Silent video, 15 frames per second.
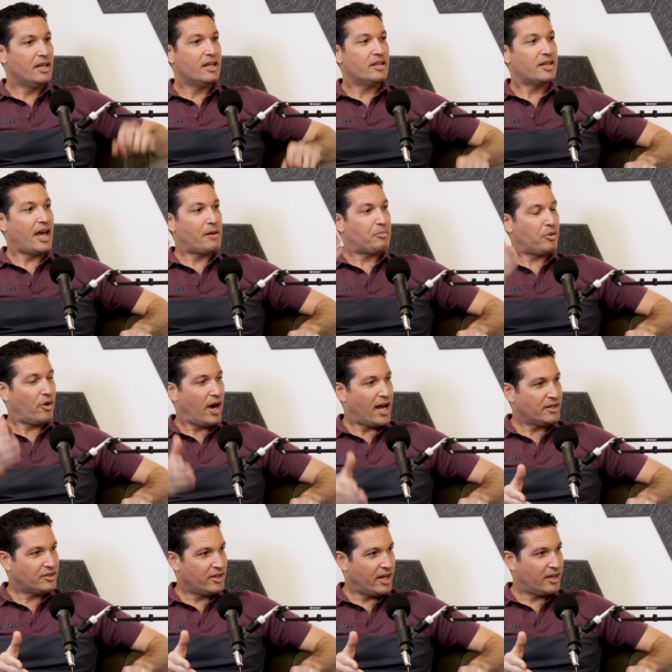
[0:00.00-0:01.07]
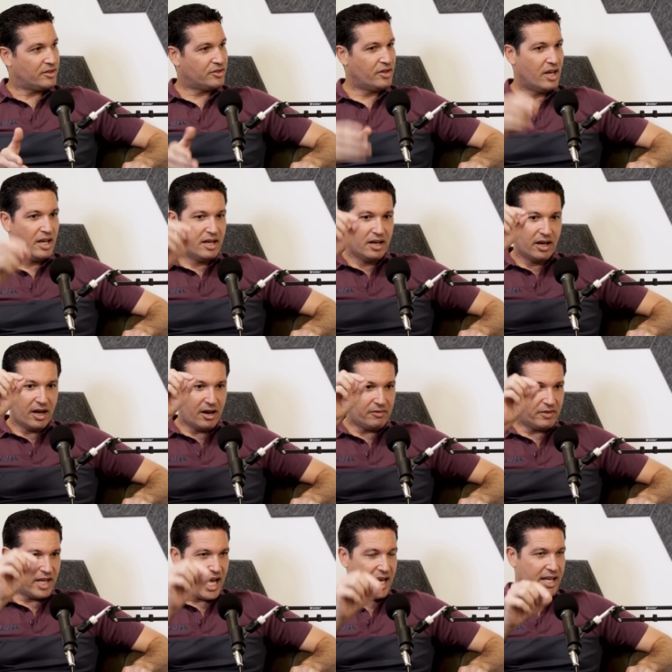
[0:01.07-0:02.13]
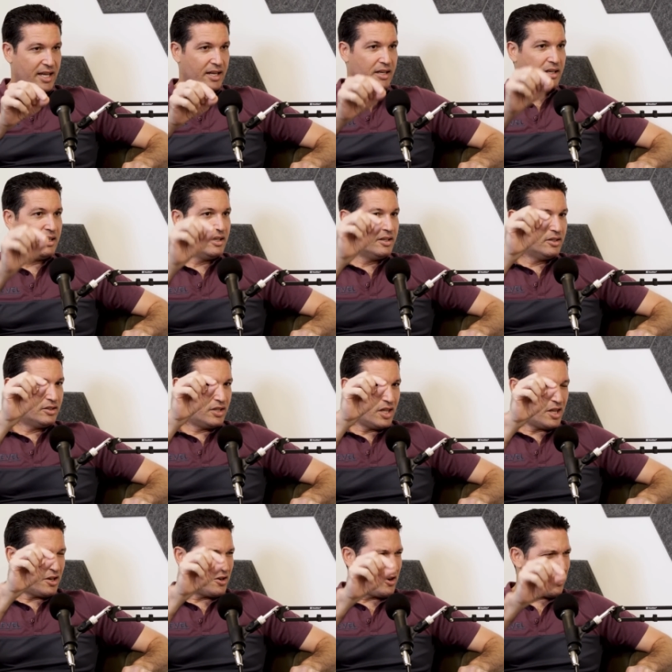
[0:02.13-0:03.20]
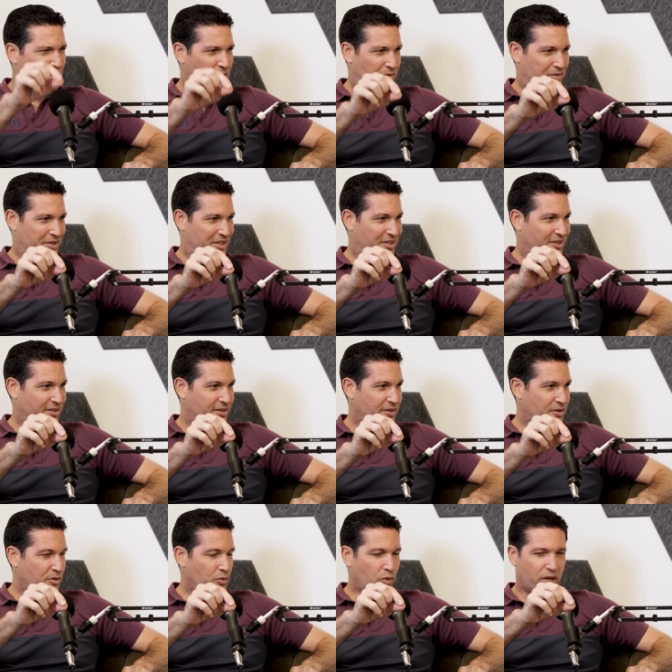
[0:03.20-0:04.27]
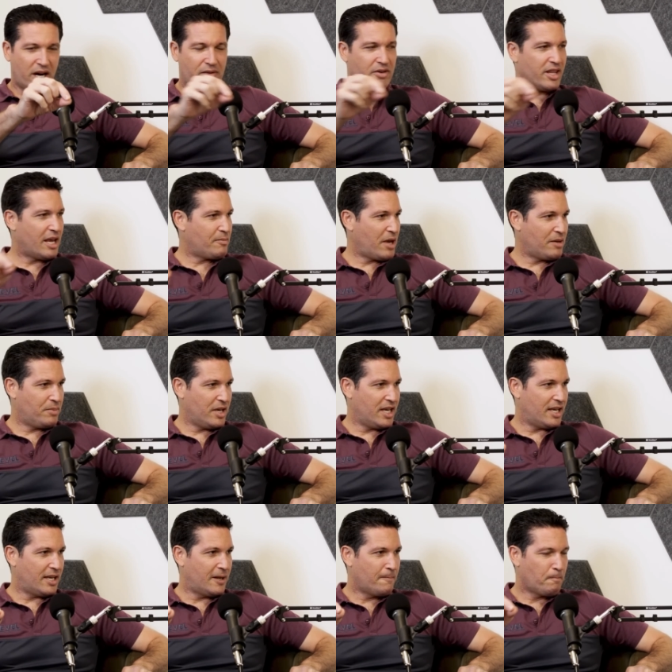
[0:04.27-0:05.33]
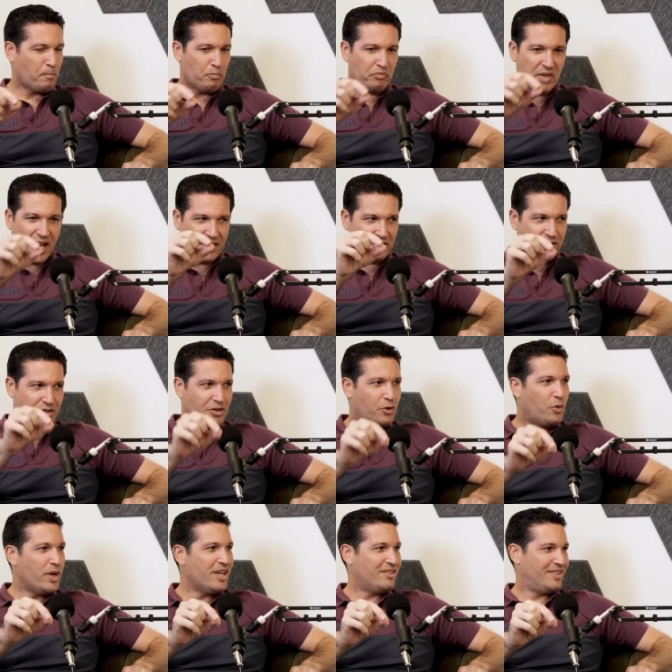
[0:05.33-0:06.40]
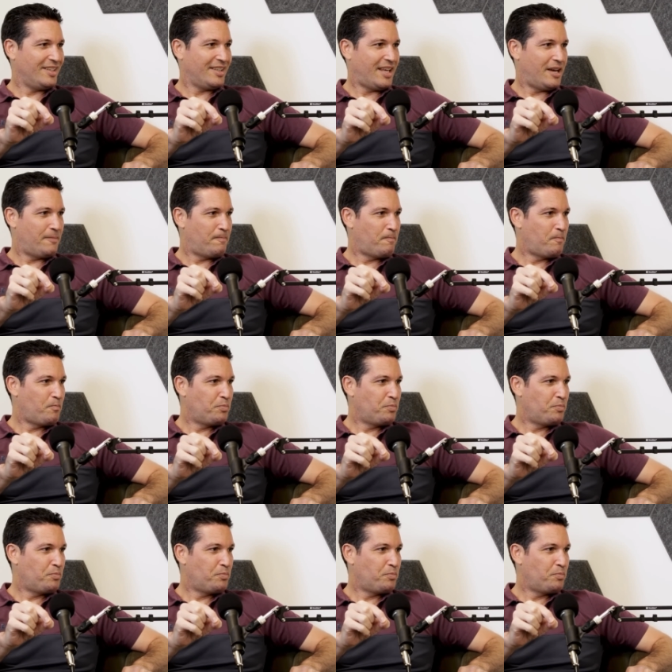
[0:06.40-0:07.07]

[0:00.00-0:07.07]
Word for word: that process of getting to the nerves, whatever they may be, and squeezing them,